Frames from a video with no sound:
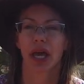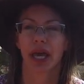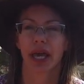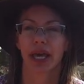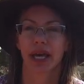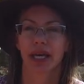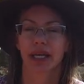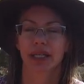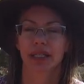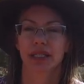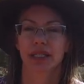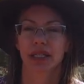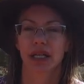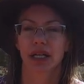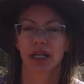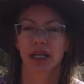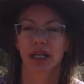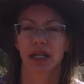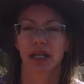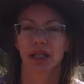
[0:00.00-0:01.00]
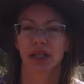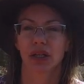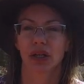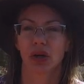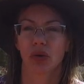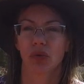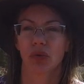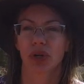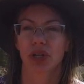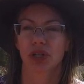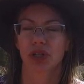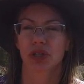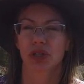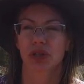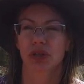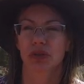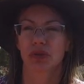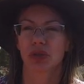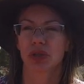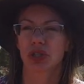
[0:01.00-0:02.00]
and where
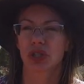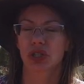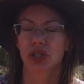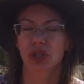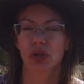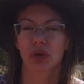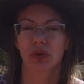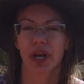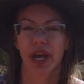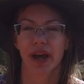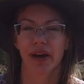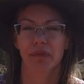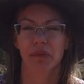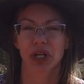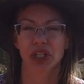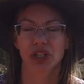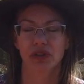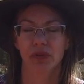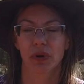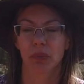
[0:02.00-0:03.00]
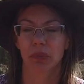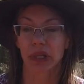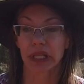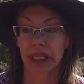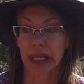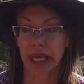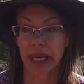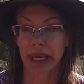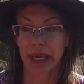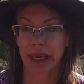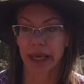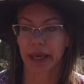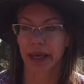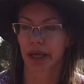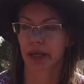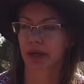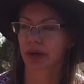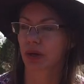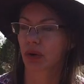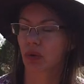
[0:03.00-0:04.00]
you just don't have much of a
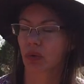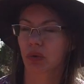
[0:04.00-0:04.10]
plan,